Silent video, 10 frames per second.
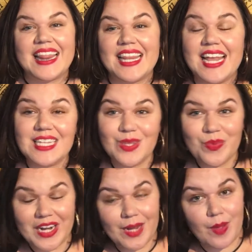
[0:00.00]
The next one
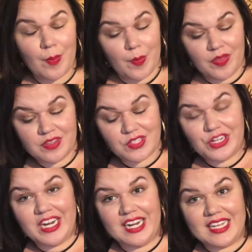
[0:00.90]
we're gonna pop up on the
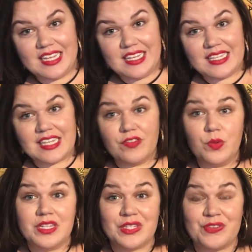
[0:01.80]
screen is
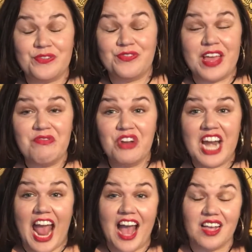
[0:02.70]
everyone's
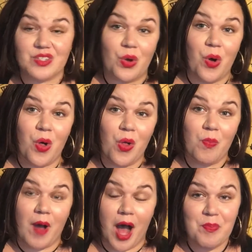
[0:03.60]
favorite
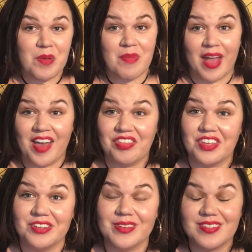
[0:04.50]
asshole, Papa
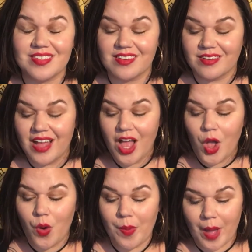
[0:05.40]
Matthews. So
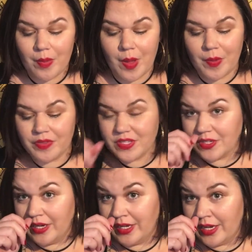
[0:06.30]
we'll pop him up on the screen